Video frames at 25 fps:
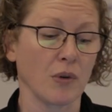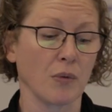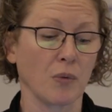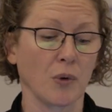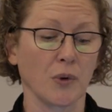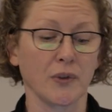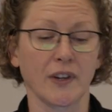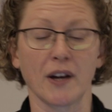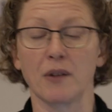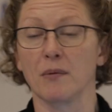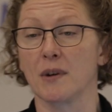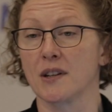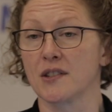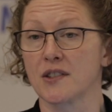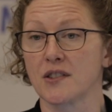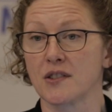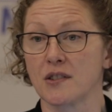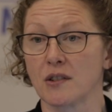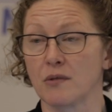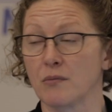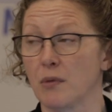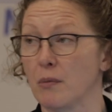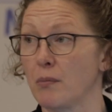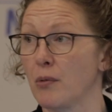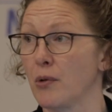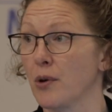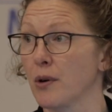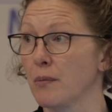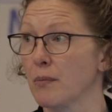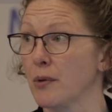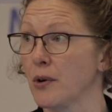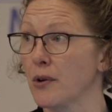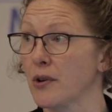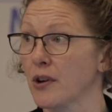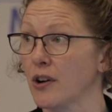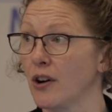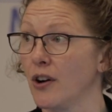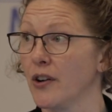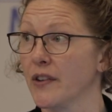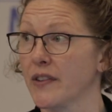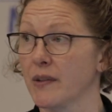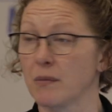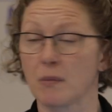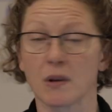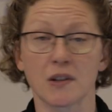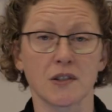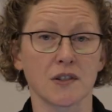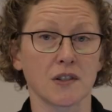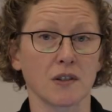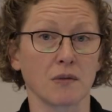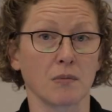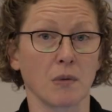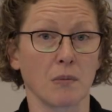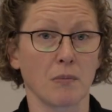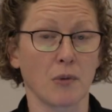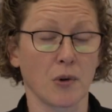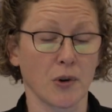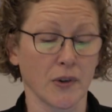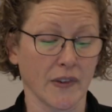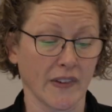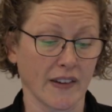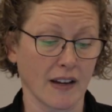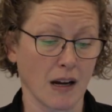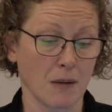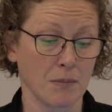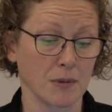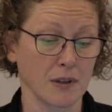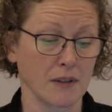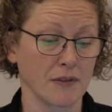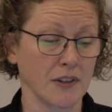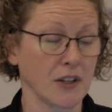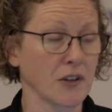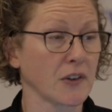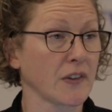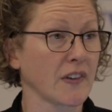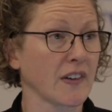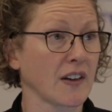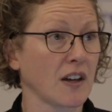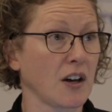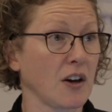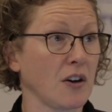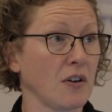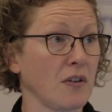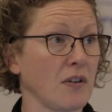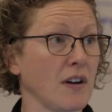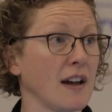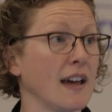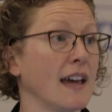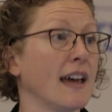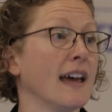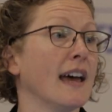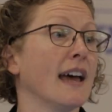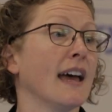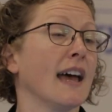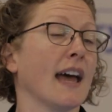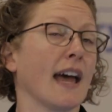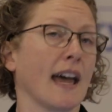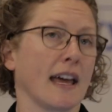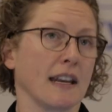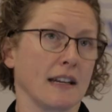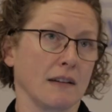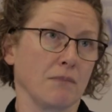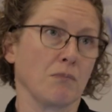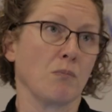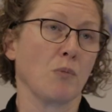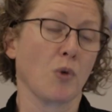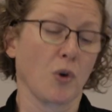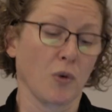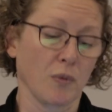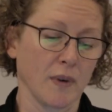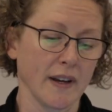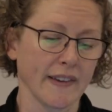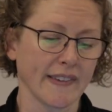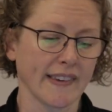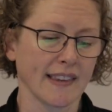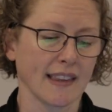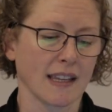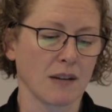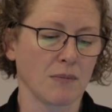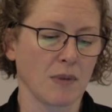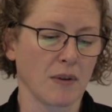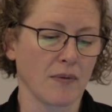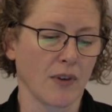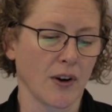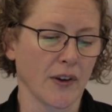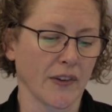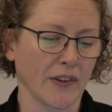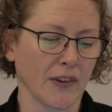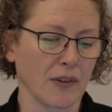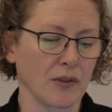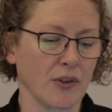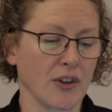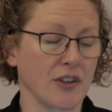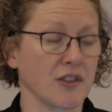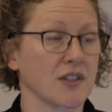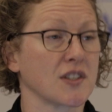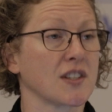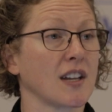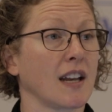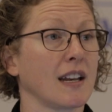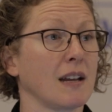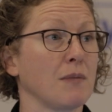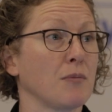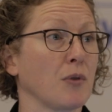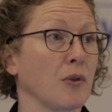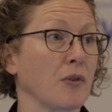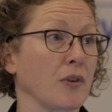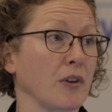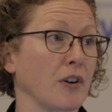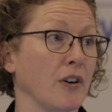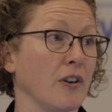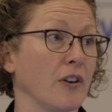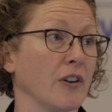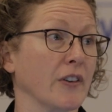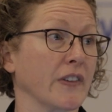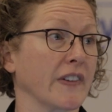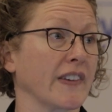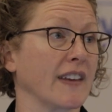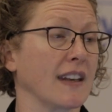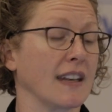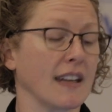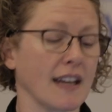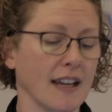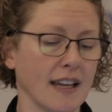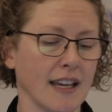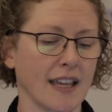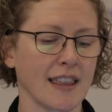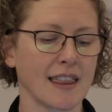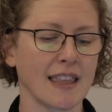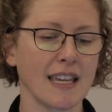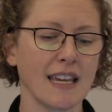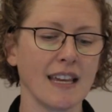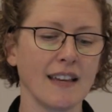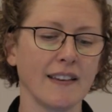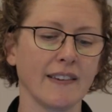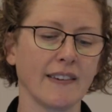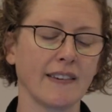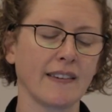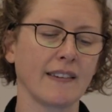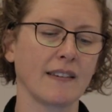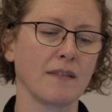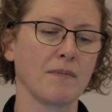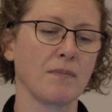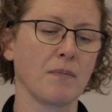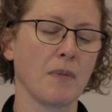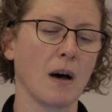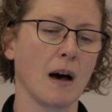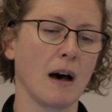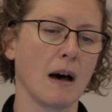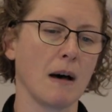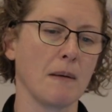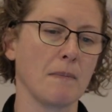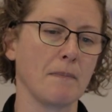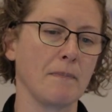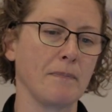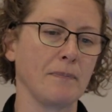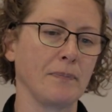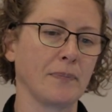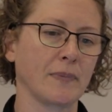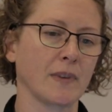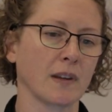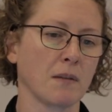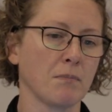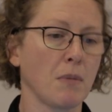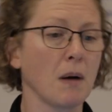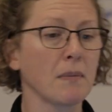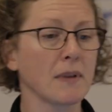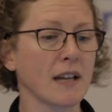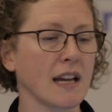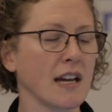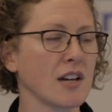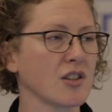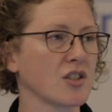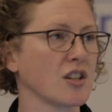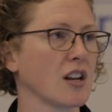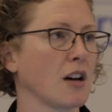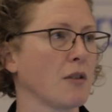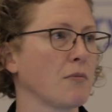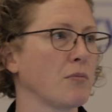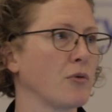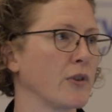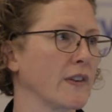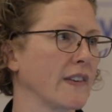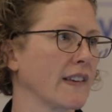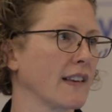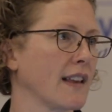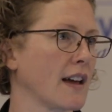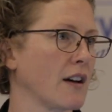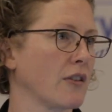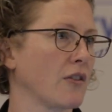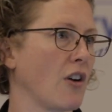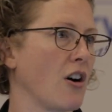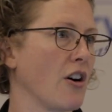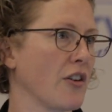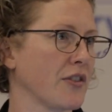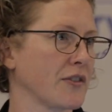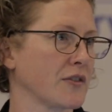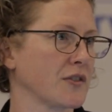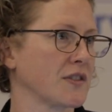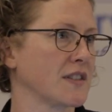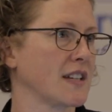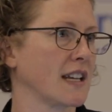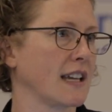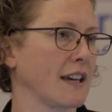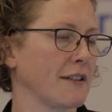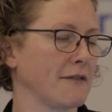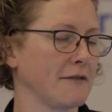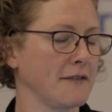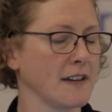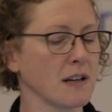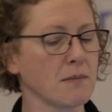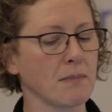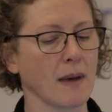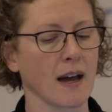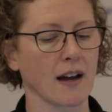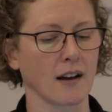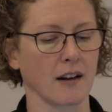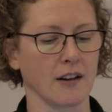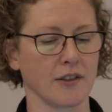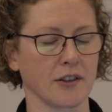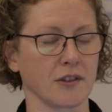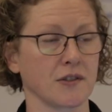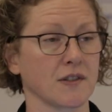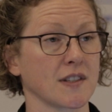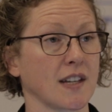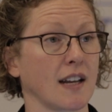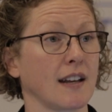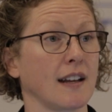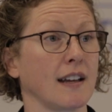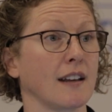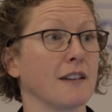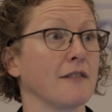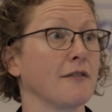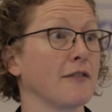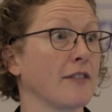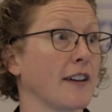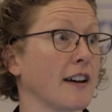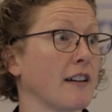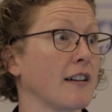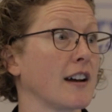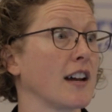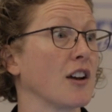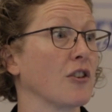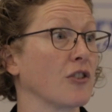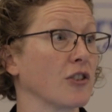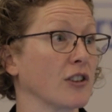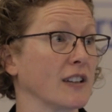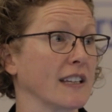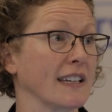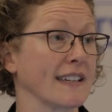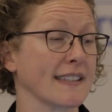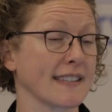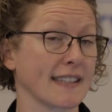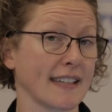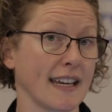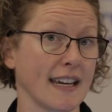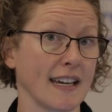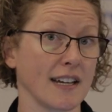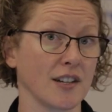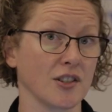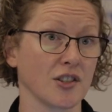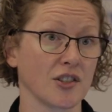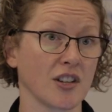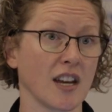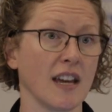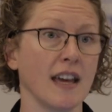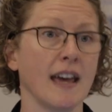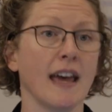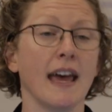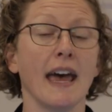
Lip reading: We rolled out registered report protocols, or registered reports, a couple of years ago. And more recently, we've also launched study protocols. And these publication outputs allow authors to get feedback on their study at a very early stage